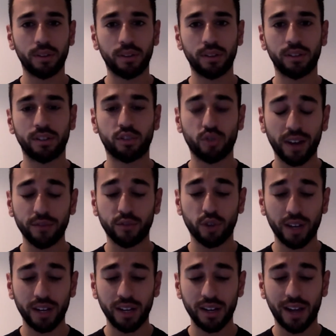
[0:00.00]
Strength
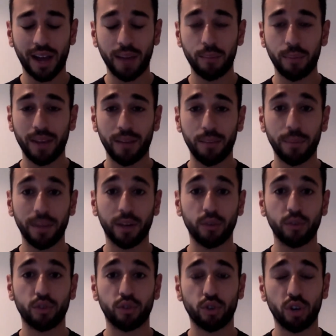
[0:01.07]
training and being bigger
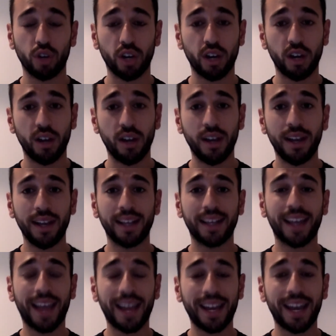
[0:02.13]
and stronger
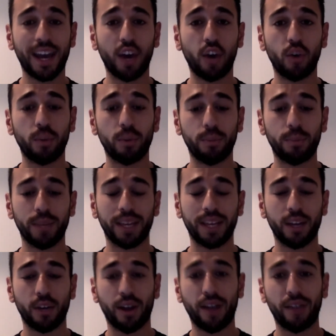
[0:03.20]
can help
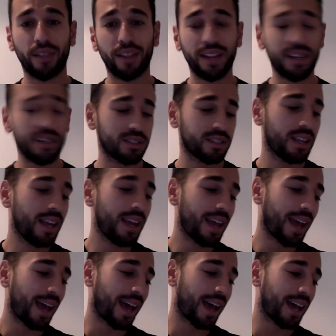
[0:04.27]
beginner athletes
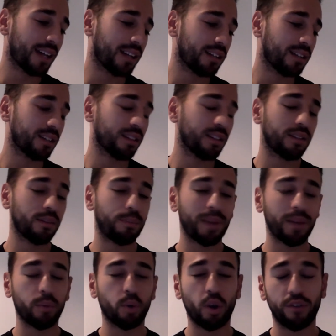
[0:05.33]
and
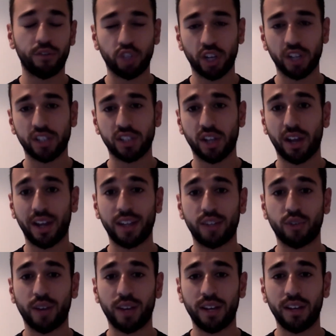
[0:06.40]
people who have just started
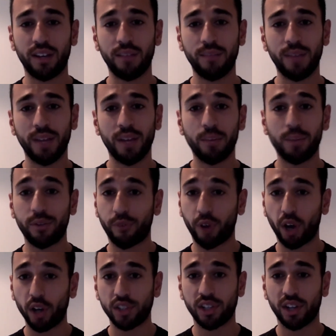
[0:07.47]
training be
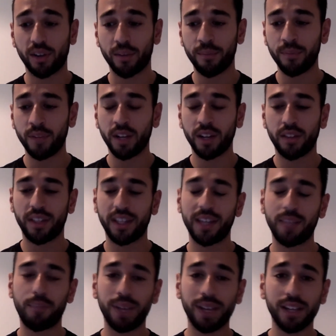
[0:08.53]
faster.
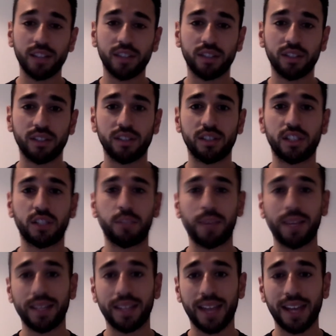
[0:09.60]
the biggest
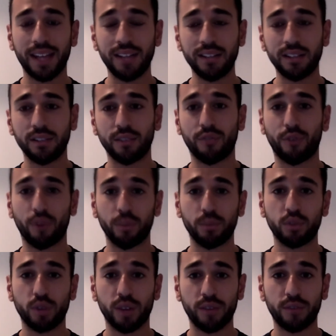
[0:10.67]
speed gains from
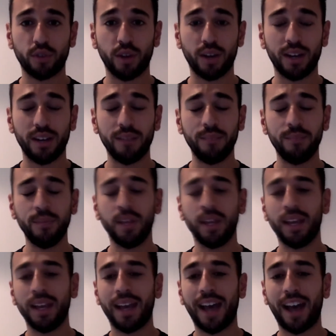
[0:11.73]
strength training
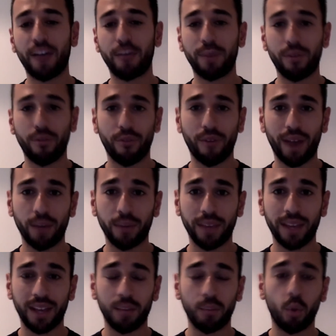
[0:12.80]
have been found
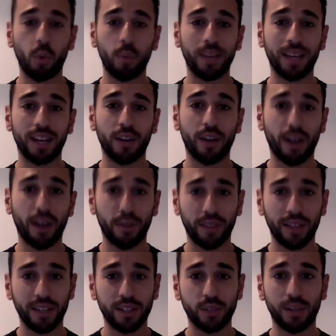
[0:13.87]
in more beginner
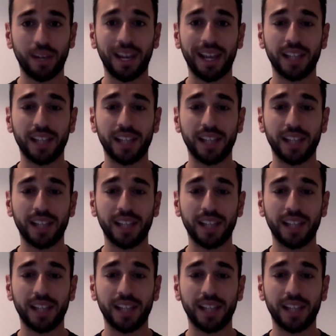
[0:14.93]
athletes who are less